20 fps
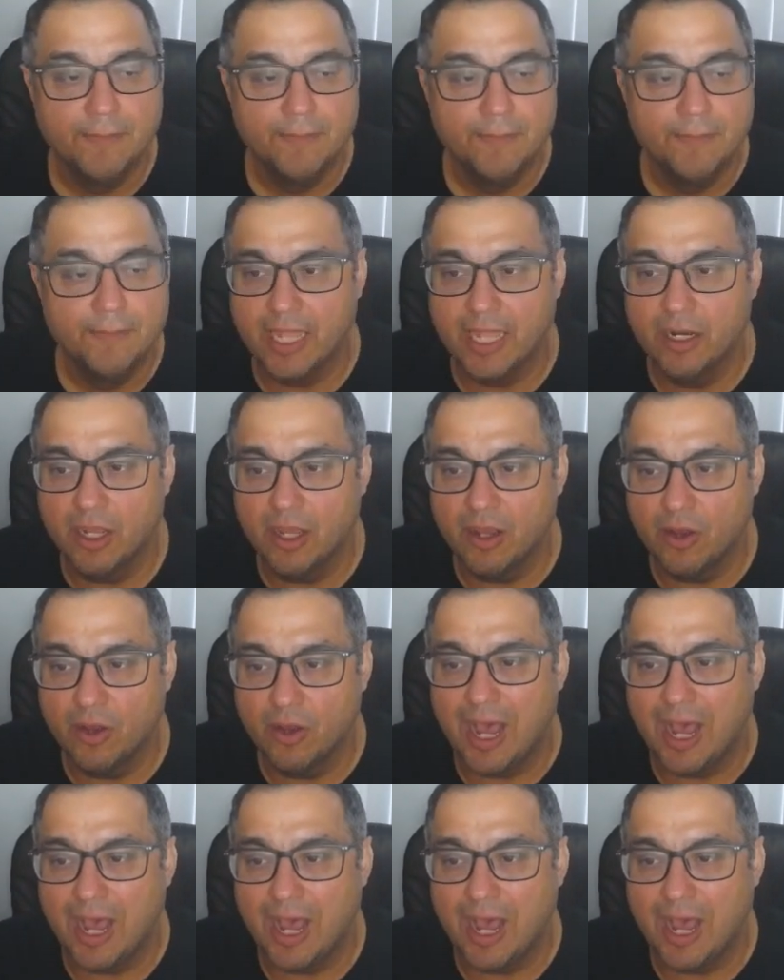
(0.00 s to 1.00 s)
and
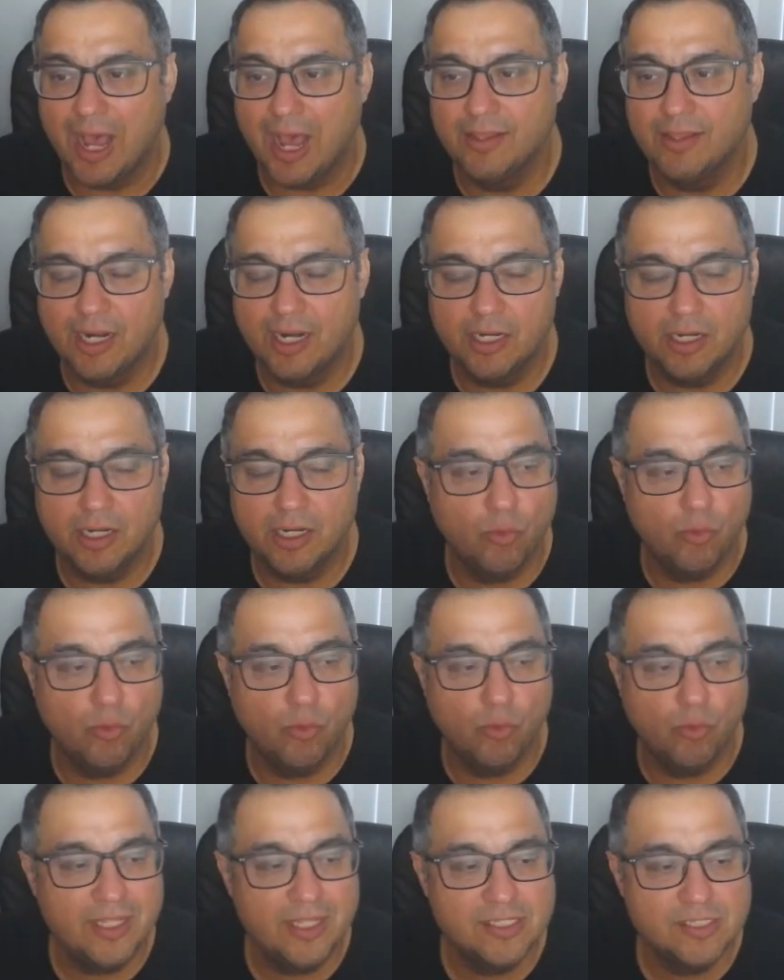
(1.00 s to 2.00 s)
after that,
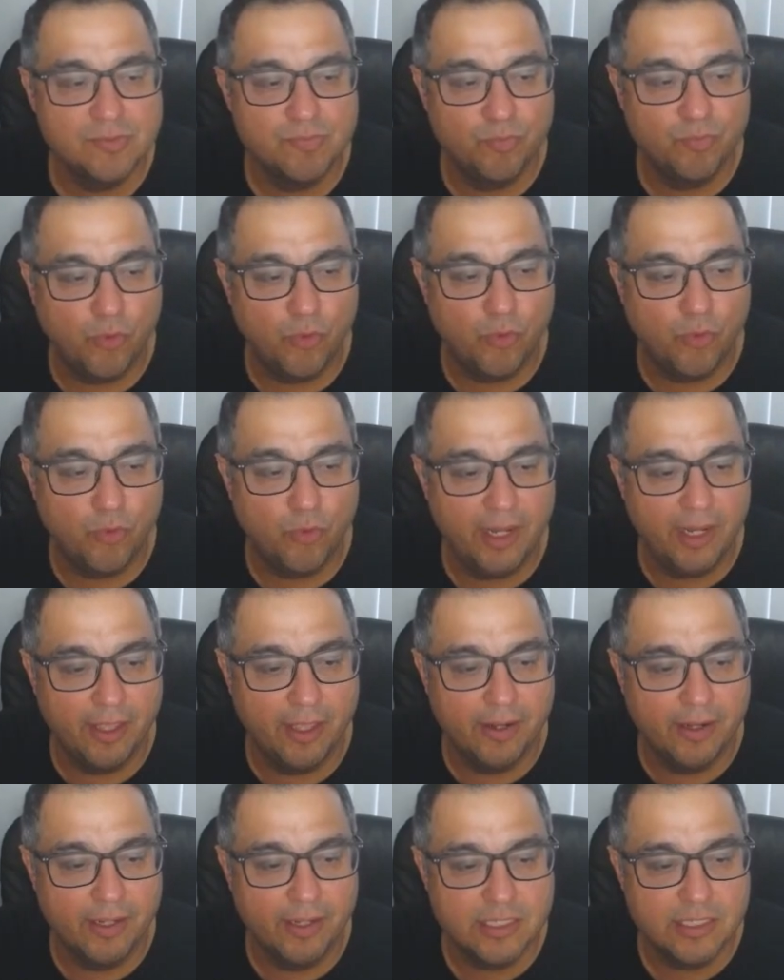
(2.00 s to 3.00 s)
what is important
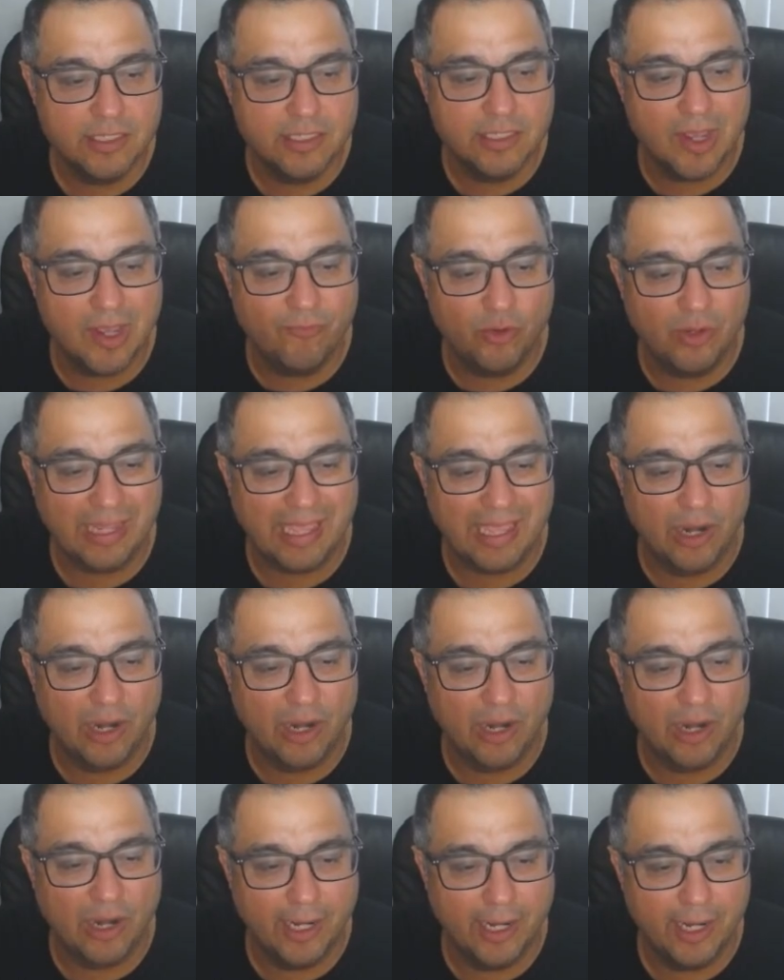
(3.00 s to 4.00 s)
here is you have to
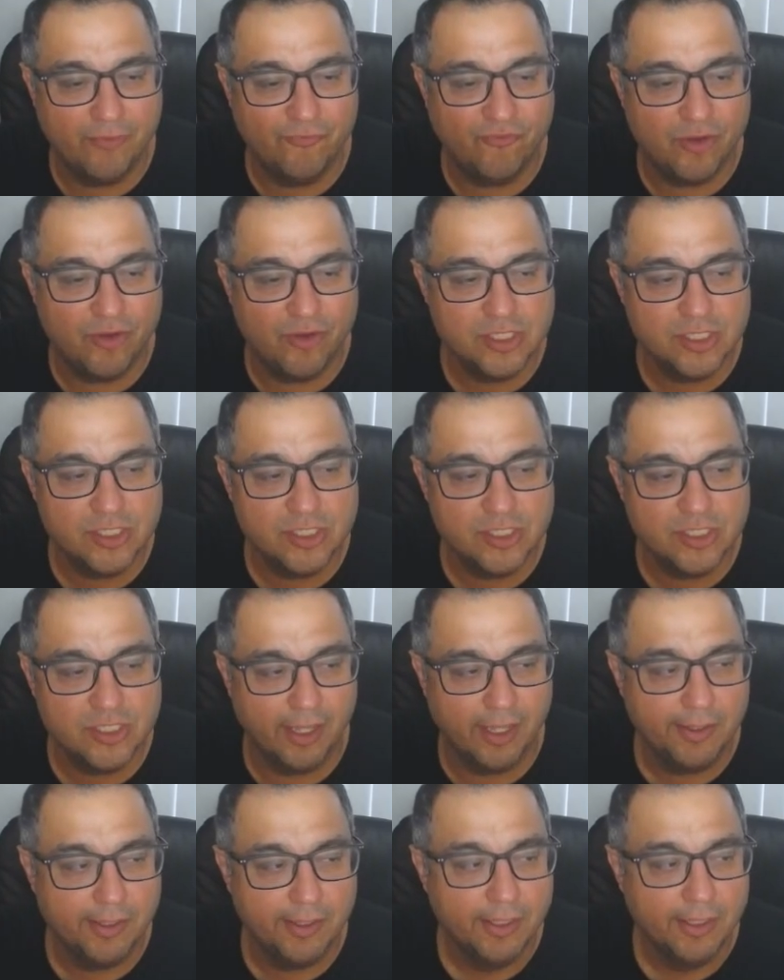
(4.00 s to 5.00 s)
calculate, first
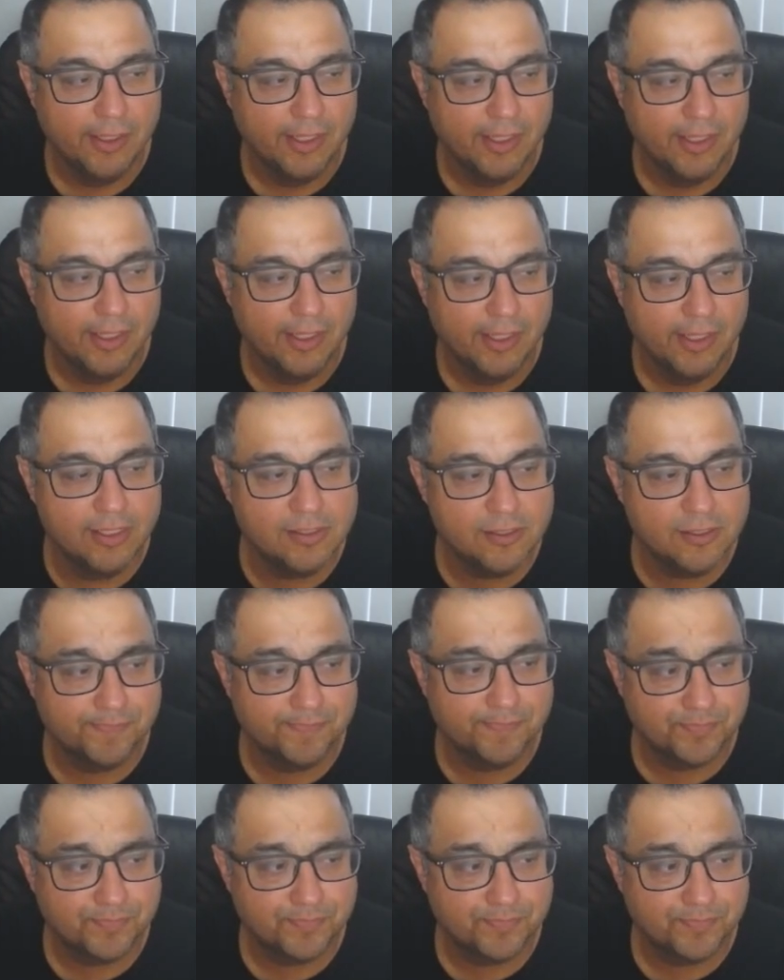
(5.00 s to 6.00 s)
thing is
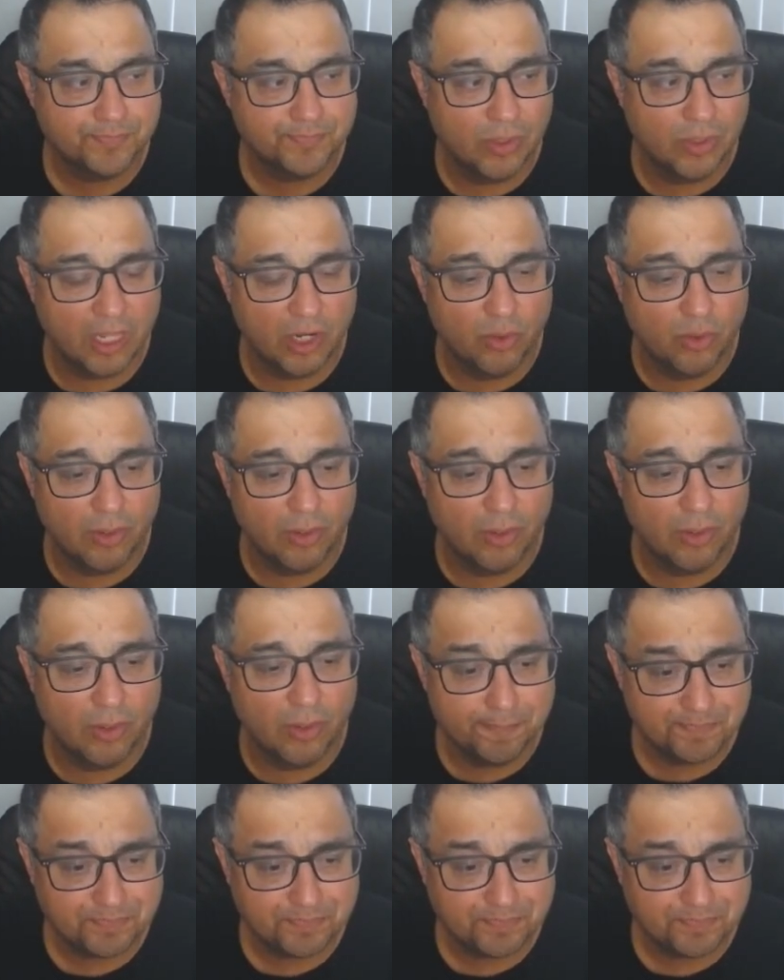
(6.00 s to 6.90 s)
you have to calculate